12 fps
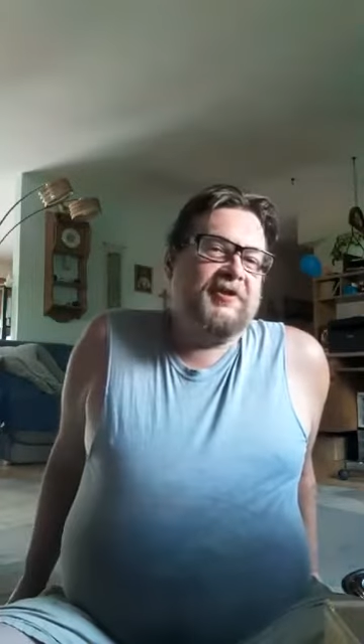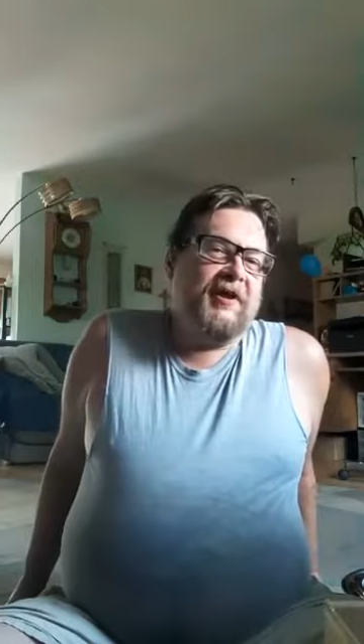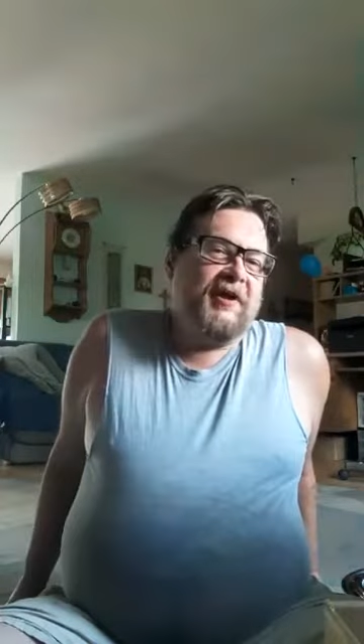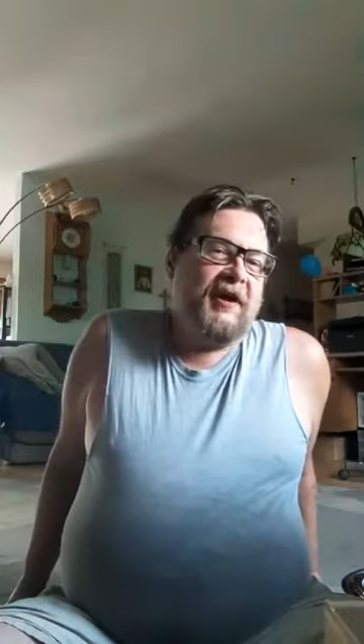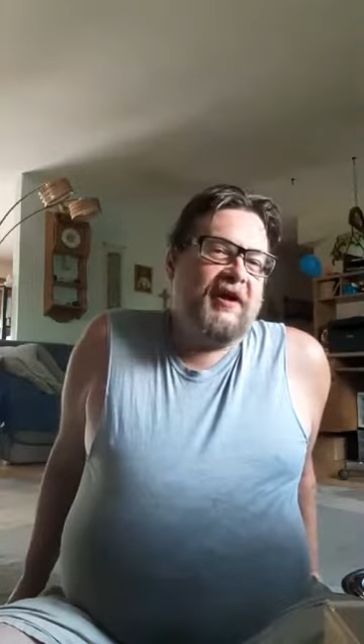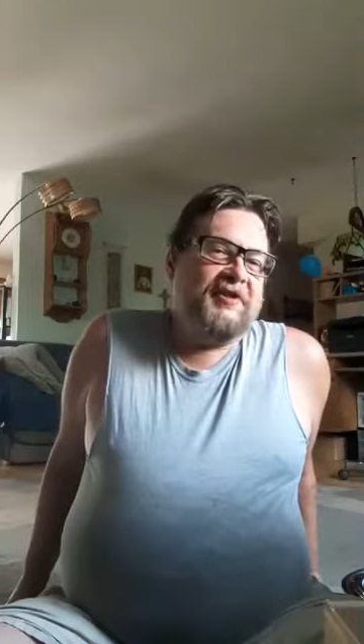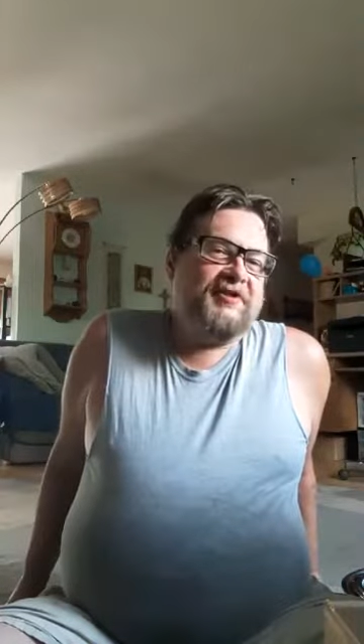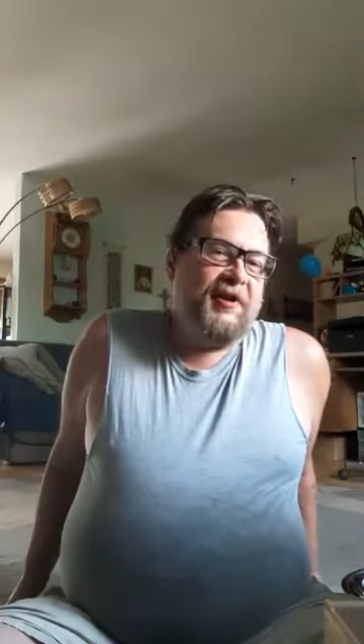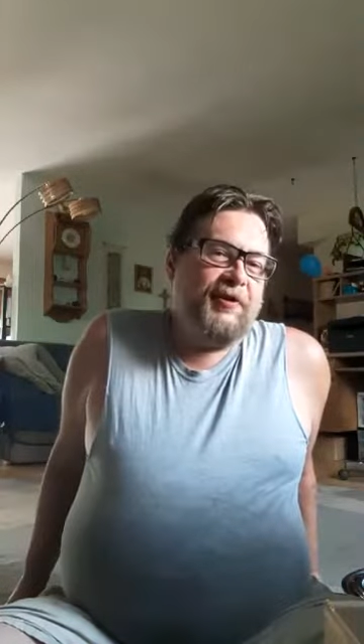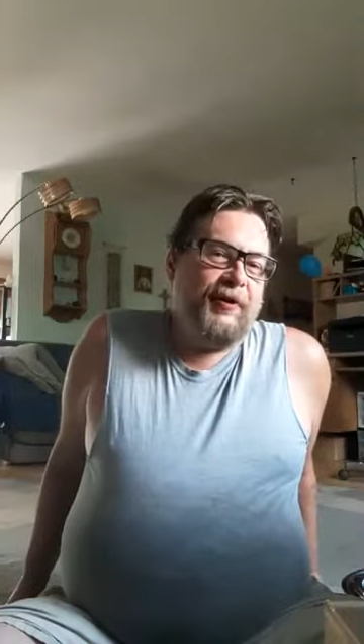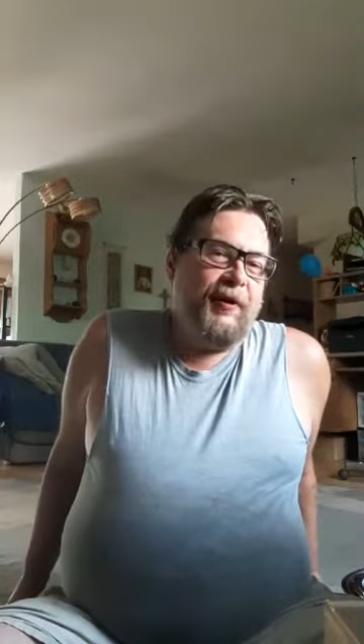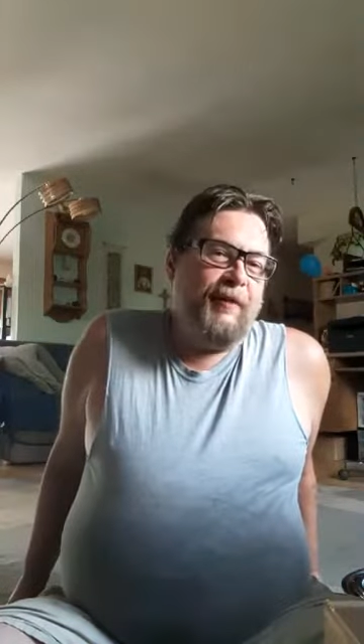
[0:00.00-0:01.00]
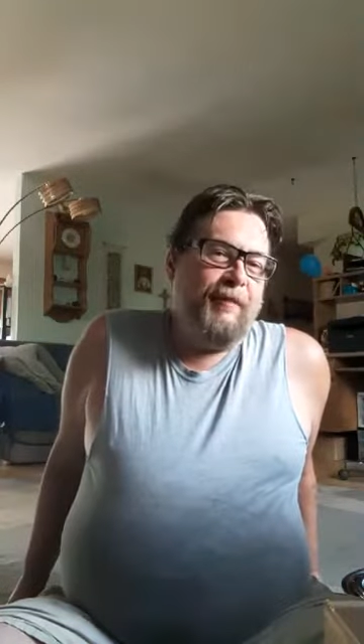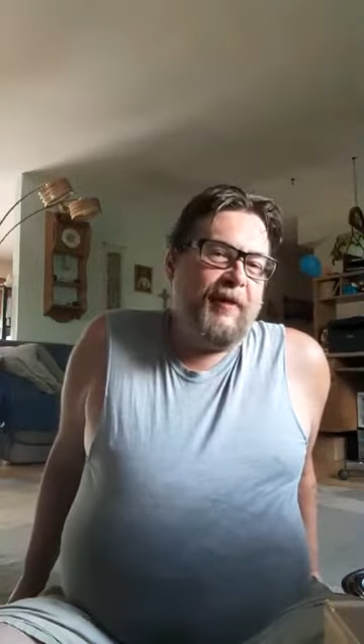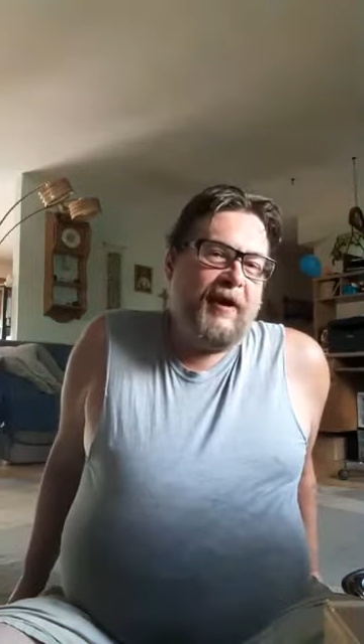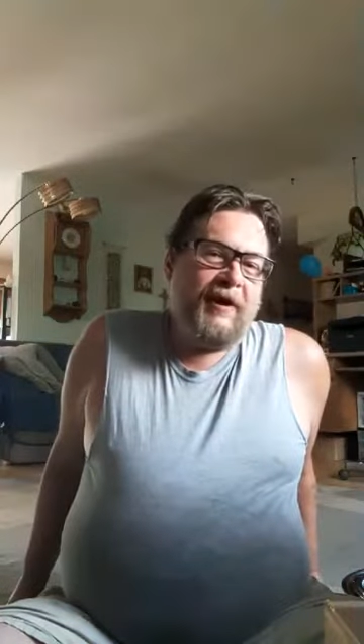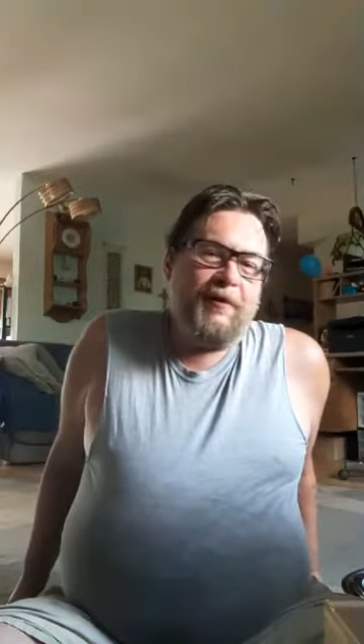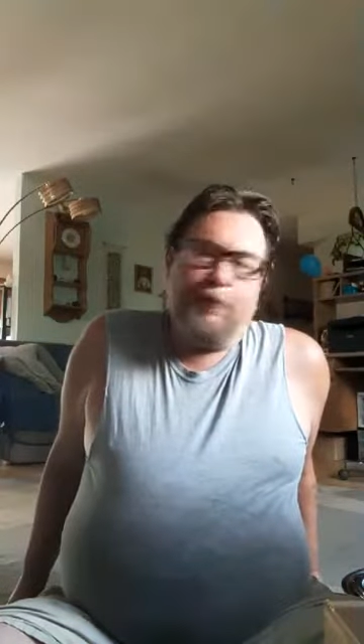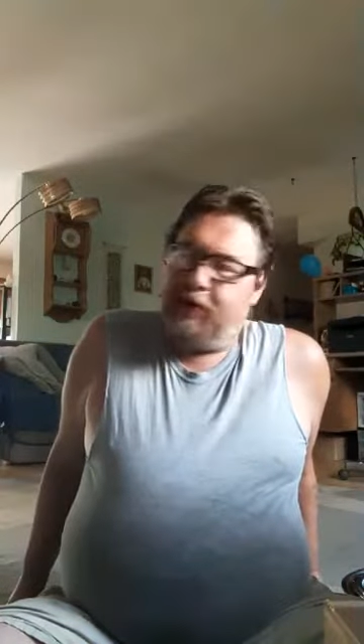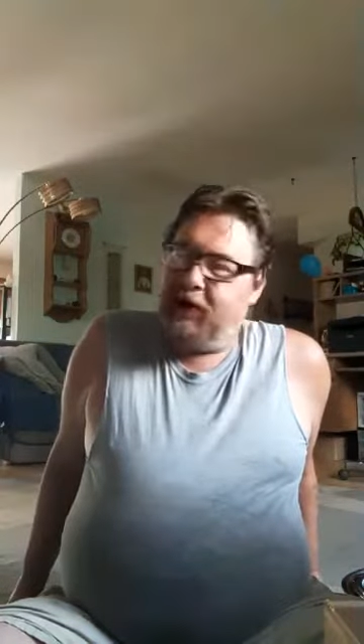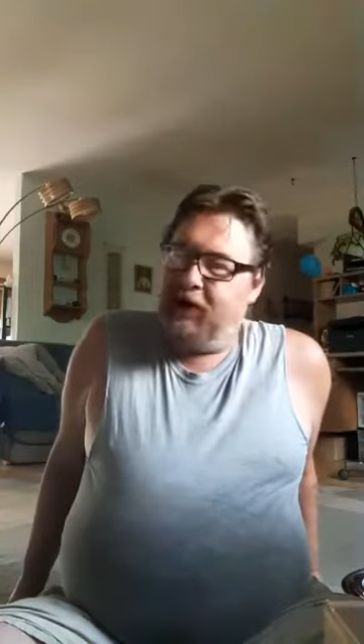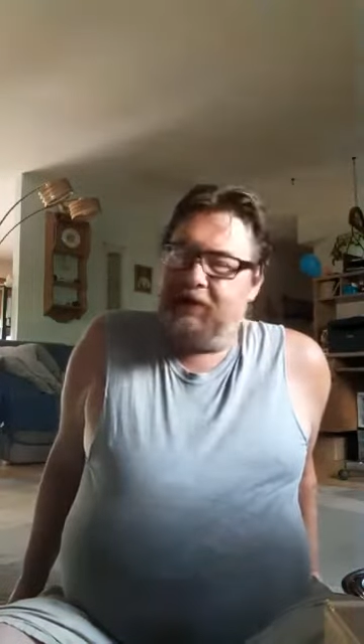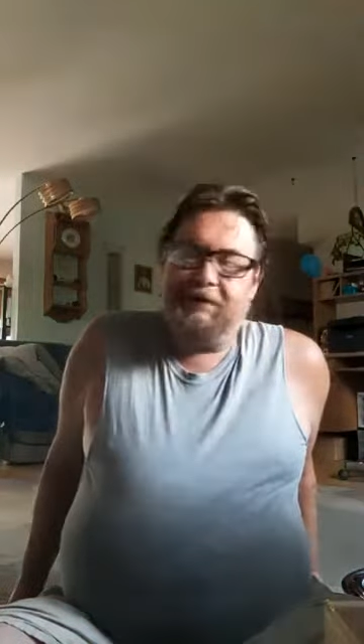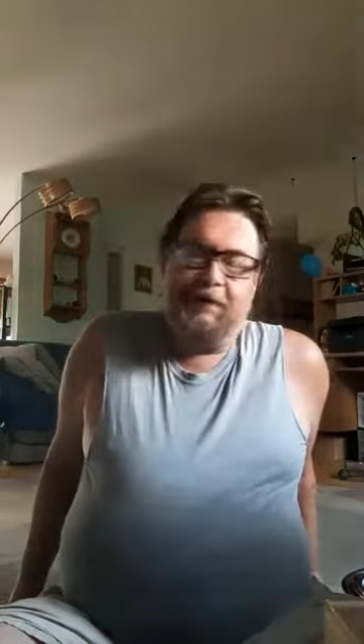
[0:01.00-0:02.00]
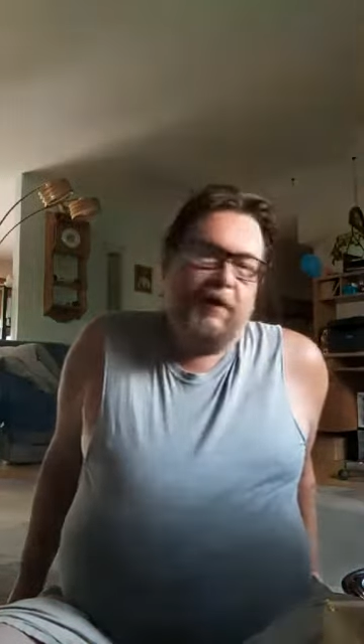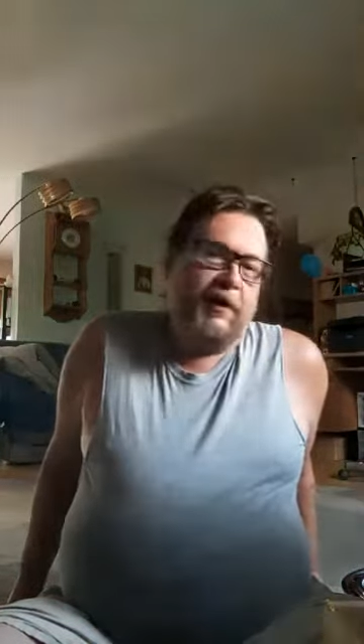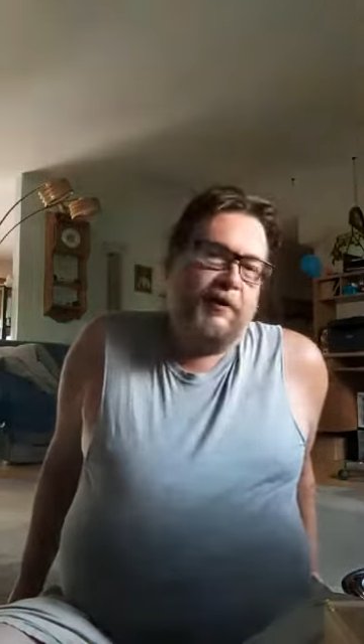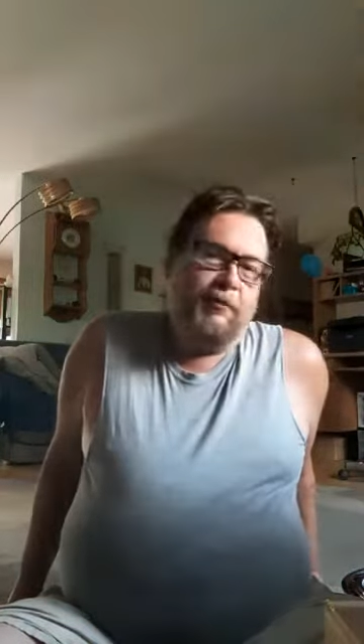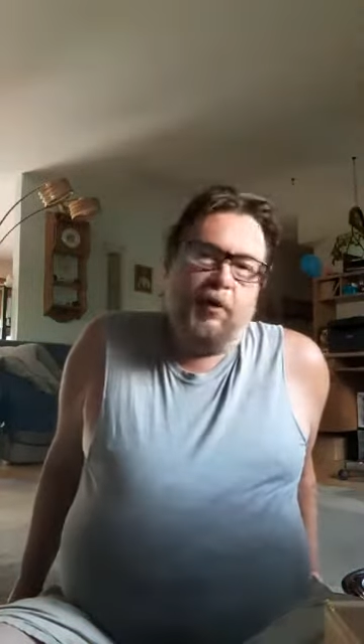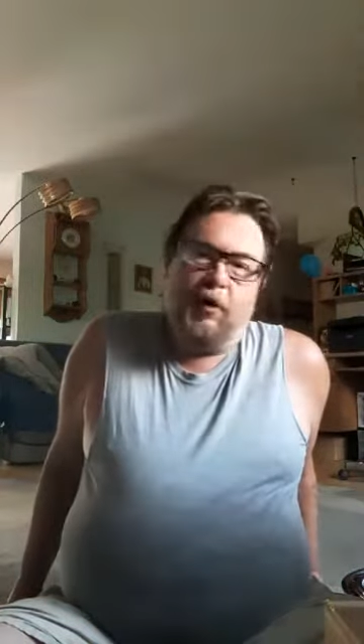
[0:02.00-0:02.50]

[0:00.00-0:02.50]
gas to get there and back. Okay, that's fine. Well,